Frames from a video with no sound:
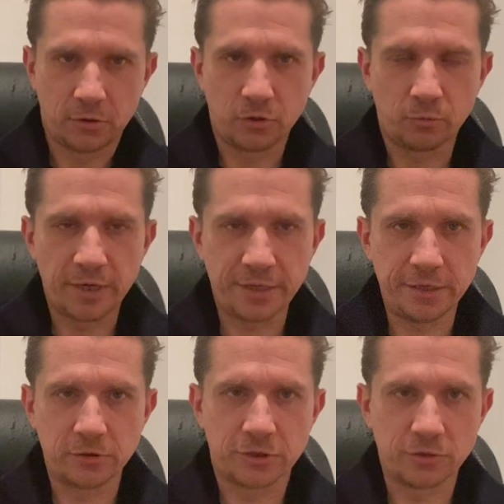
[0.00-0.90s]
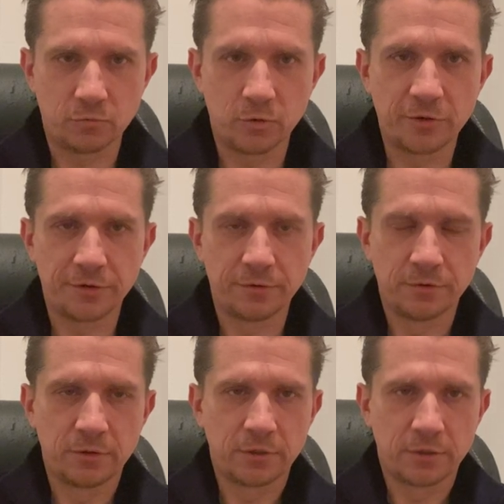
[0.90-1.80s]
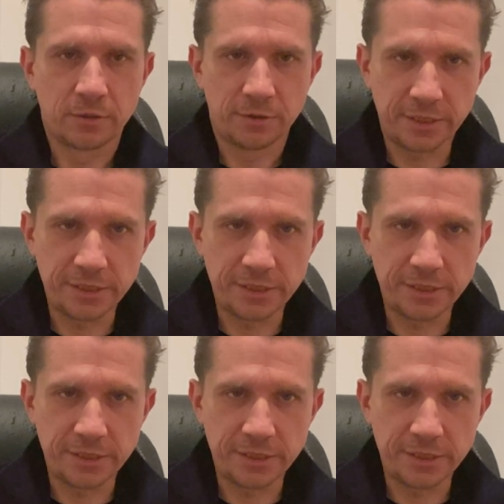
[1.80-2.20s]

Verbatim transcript: or the way that he looks at the woman that